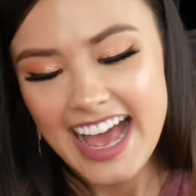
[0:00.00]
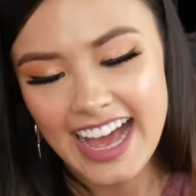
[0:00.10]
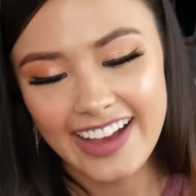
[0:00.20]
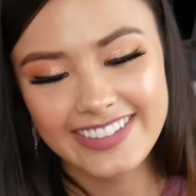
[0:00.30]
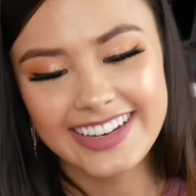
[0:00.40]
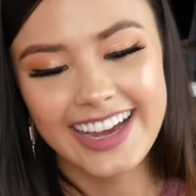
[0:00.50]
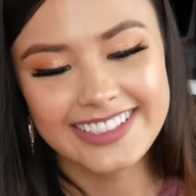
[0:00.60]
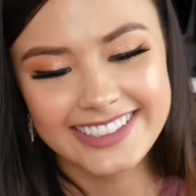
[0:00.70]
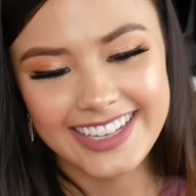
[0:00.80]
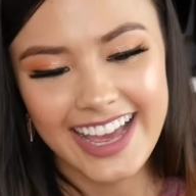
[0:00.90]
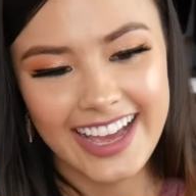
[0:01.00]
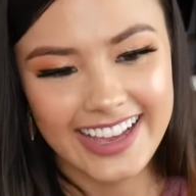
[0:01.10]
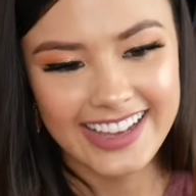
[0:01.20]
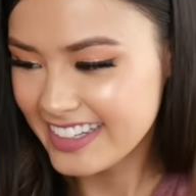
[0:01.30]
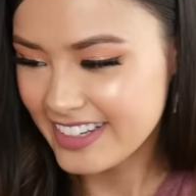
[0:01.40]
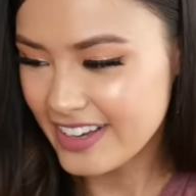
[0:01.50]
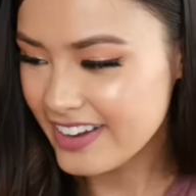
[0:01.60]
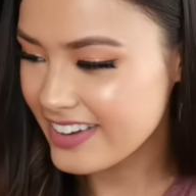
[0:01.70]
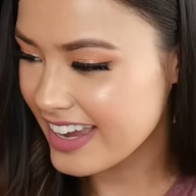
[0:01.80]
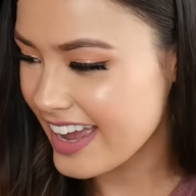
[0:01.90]
Have a nice day.
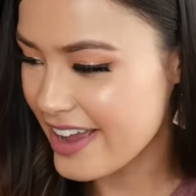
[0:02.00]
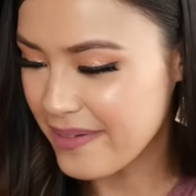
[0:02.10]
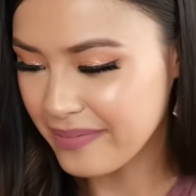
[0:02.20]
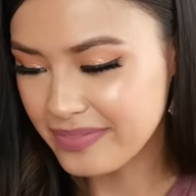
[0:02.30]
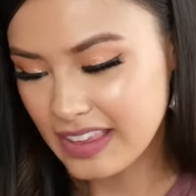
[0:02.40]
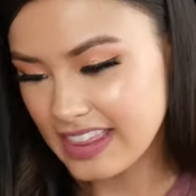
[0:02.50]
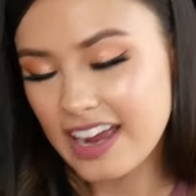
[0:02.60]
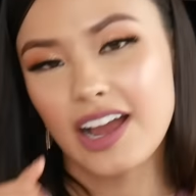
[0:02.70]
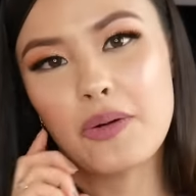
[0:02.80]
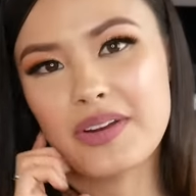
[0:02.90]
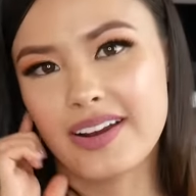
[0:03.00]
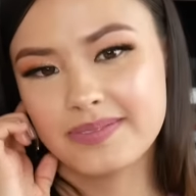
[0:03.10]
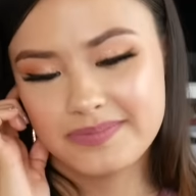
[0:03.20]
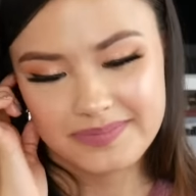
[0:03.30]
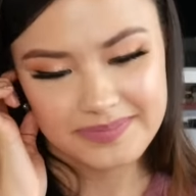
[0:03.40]
Okay, that got weird.